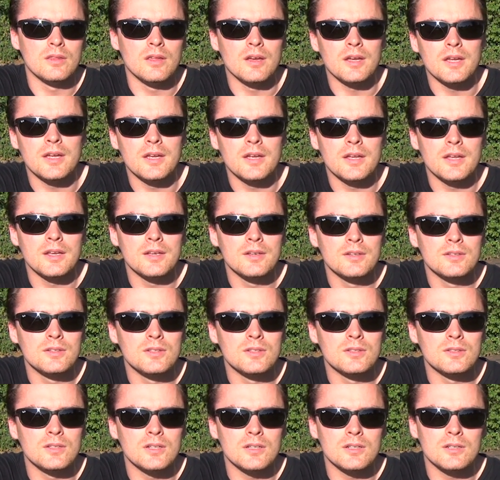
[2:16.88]
And
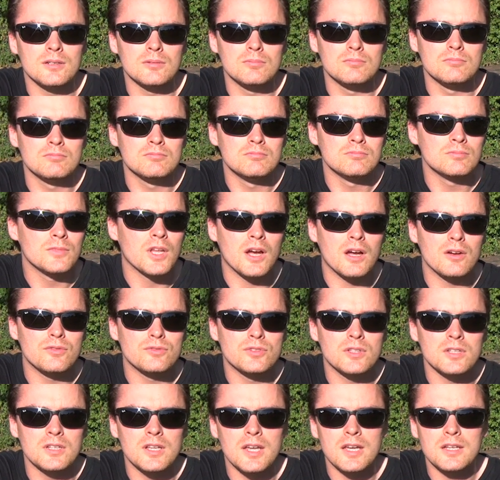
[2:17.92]

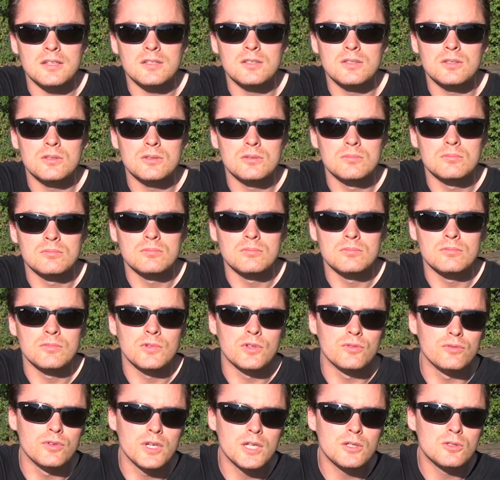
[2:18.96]
after that,
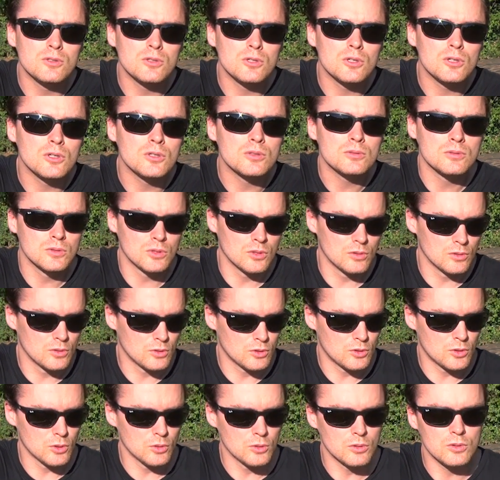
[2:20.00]
Victor
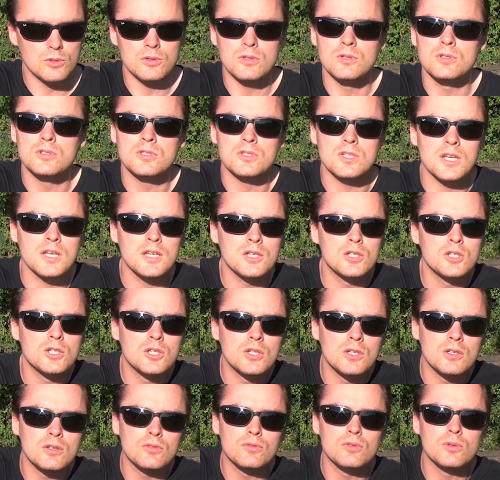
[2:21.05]
took the
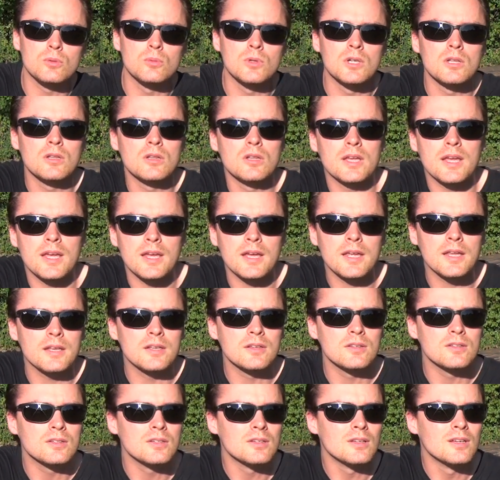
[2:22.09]
stage, if you will,
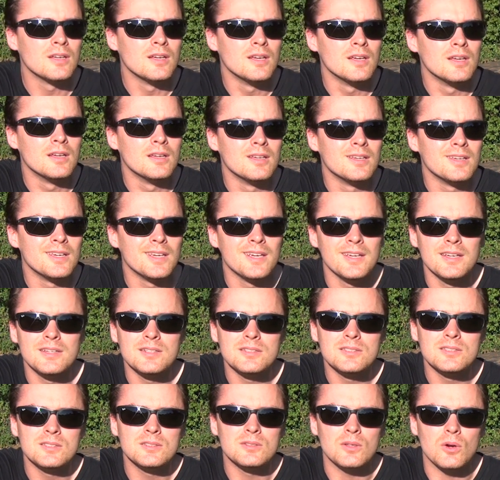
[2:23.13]
and
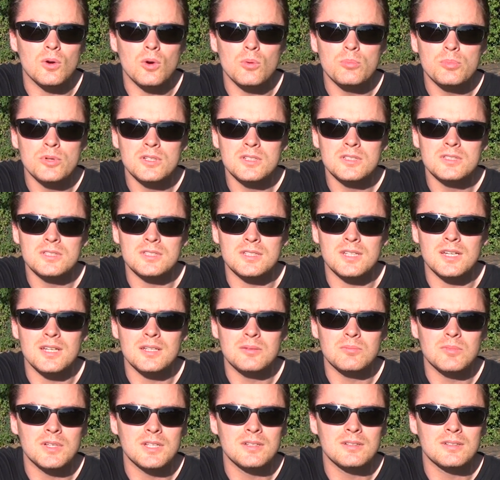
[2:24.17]
his opening
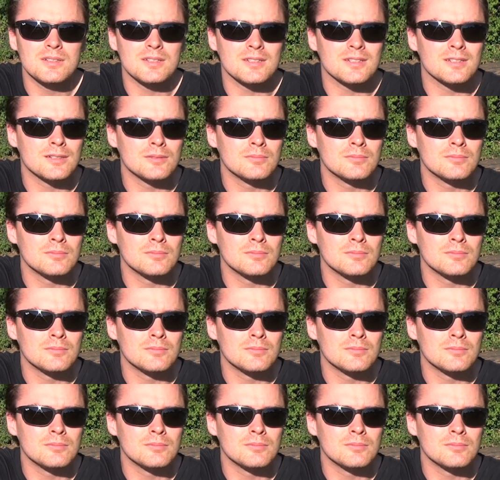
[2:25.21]
statement